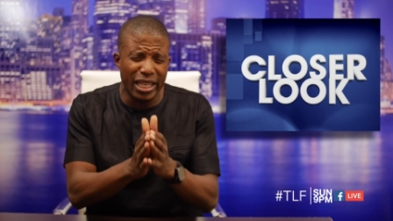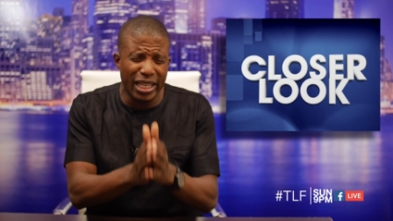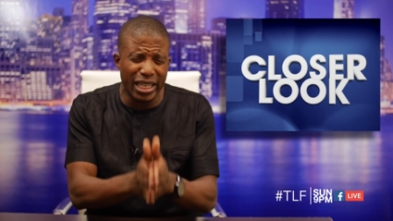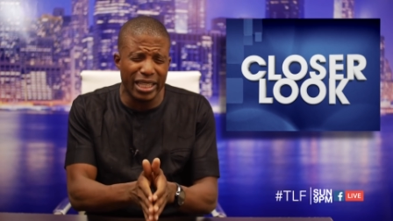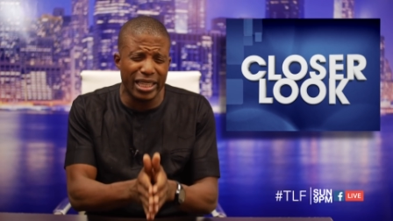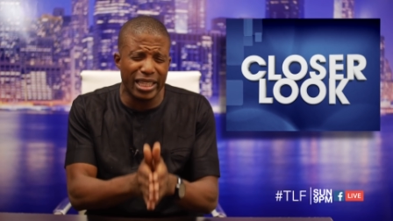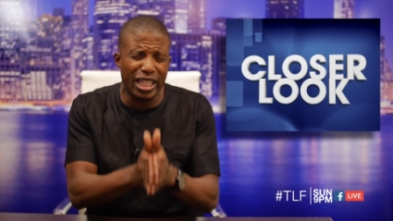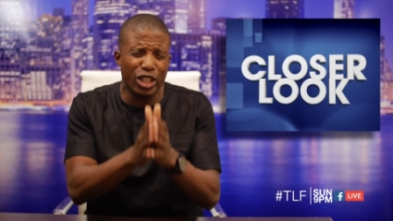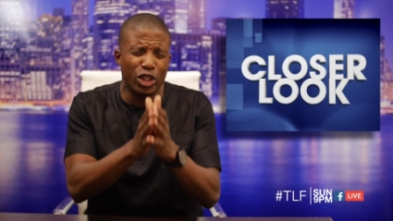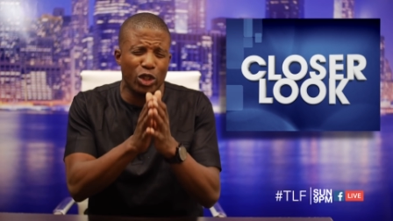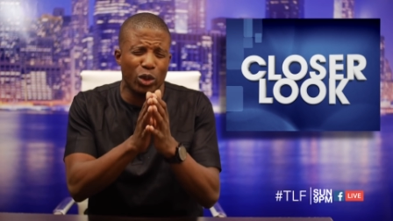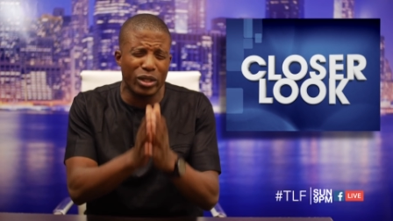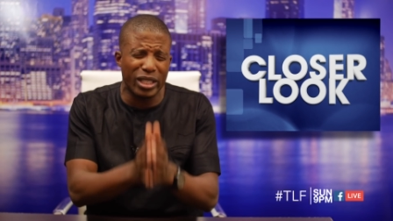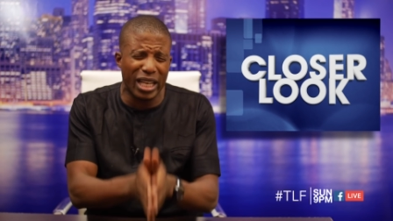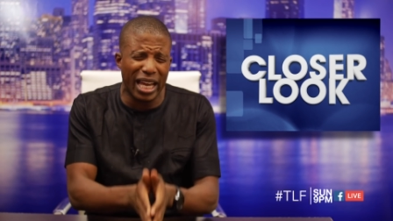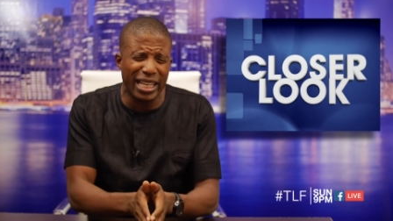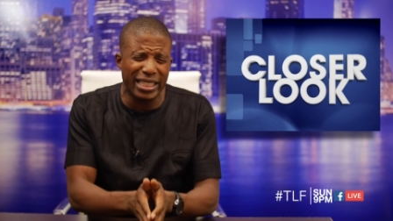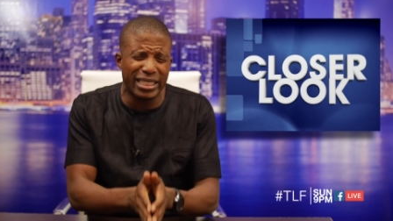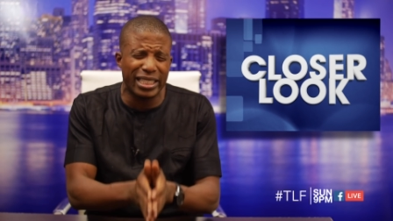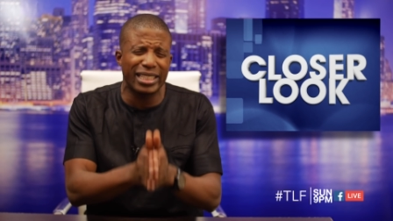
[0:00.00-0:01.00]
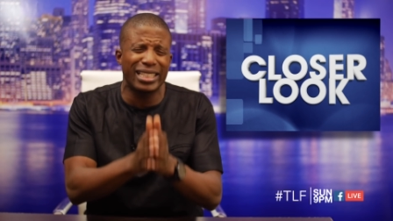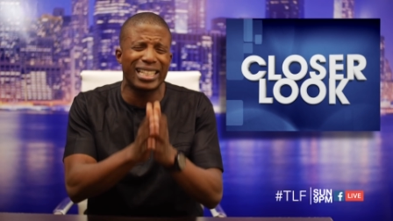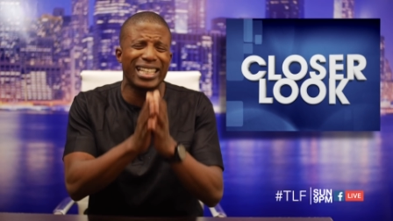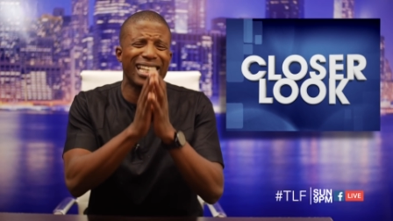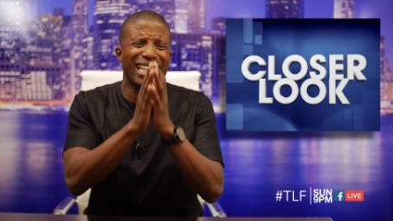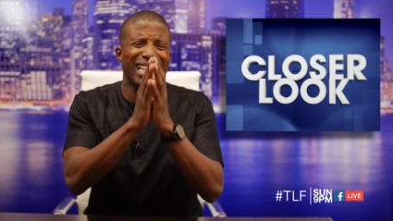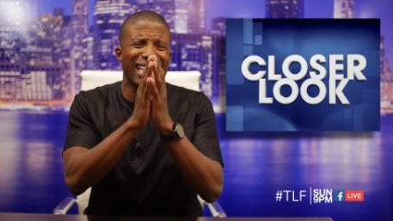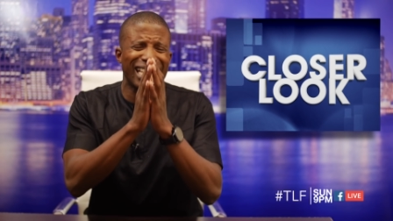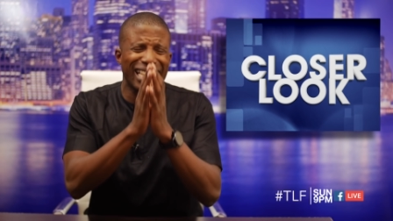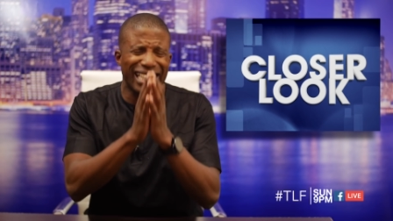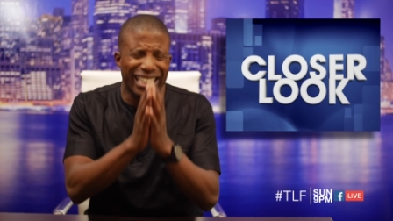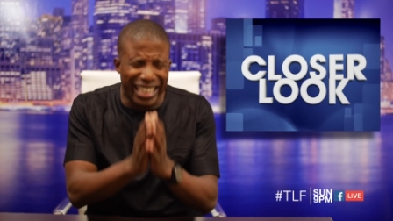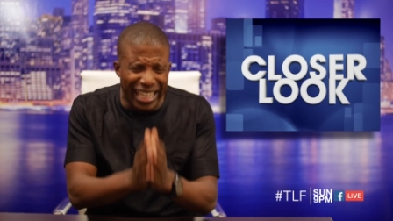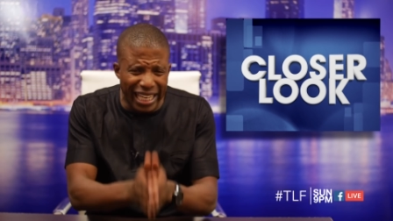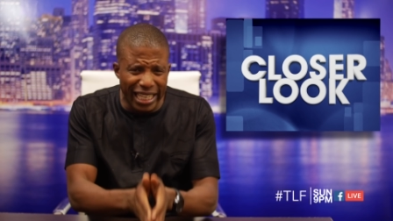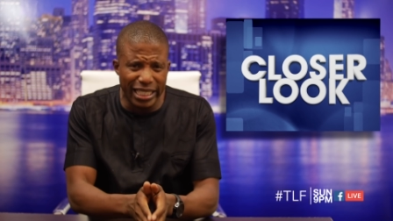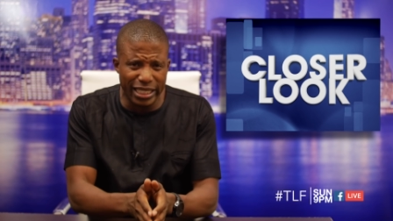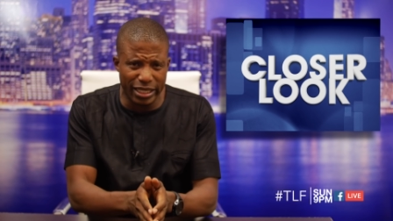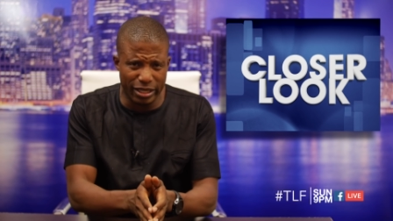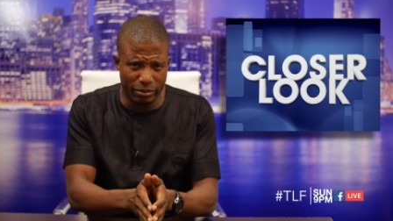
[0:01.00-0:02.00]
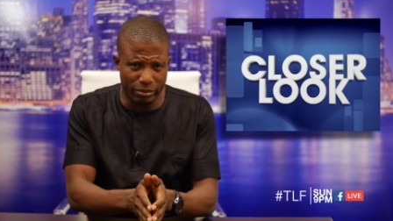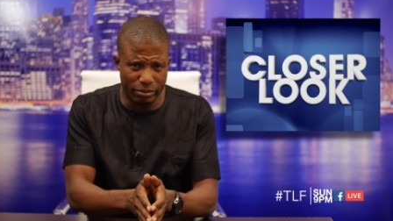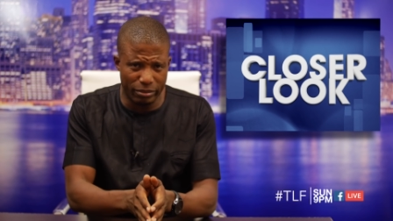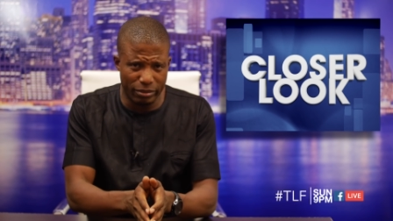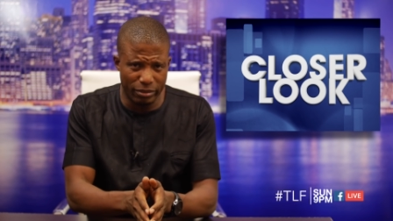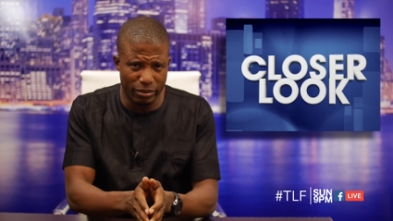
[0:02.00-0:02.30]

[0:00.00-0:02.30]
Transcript: in the United Kingdom.